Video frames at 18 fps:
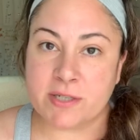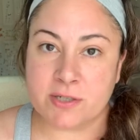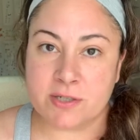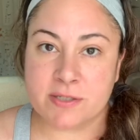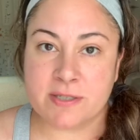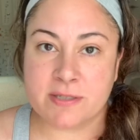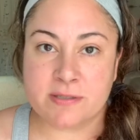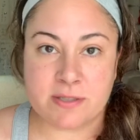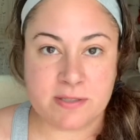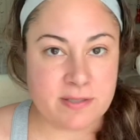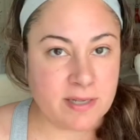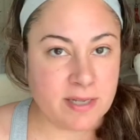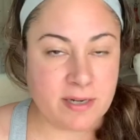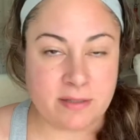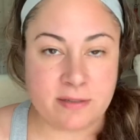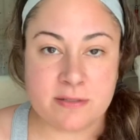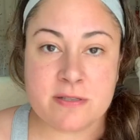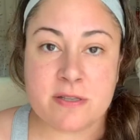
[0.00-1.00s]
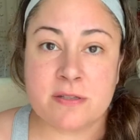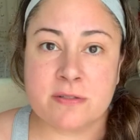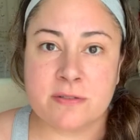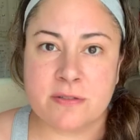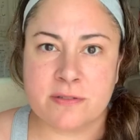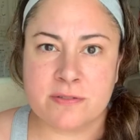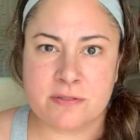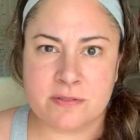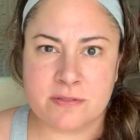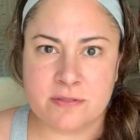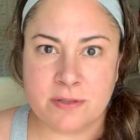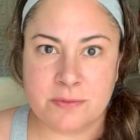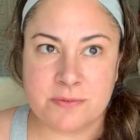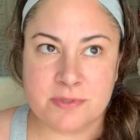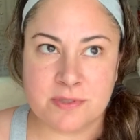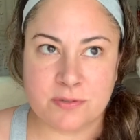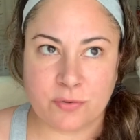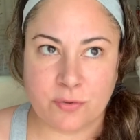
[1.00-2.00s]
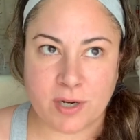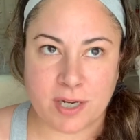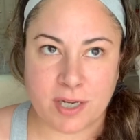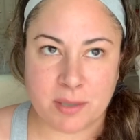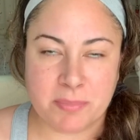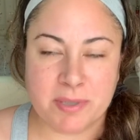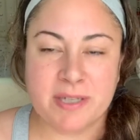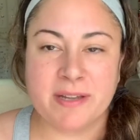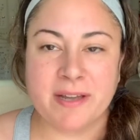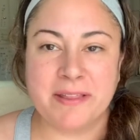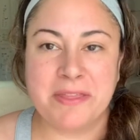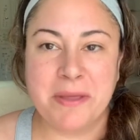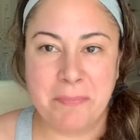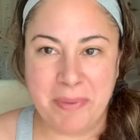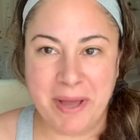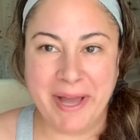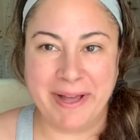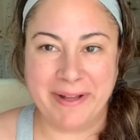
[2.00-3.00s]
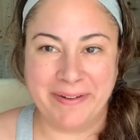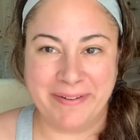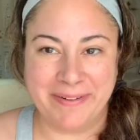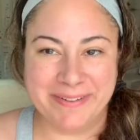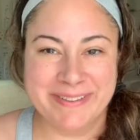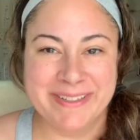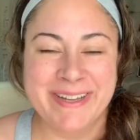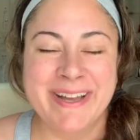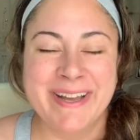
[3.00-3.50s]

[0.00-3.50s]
You just hit on the subscribe and the bell,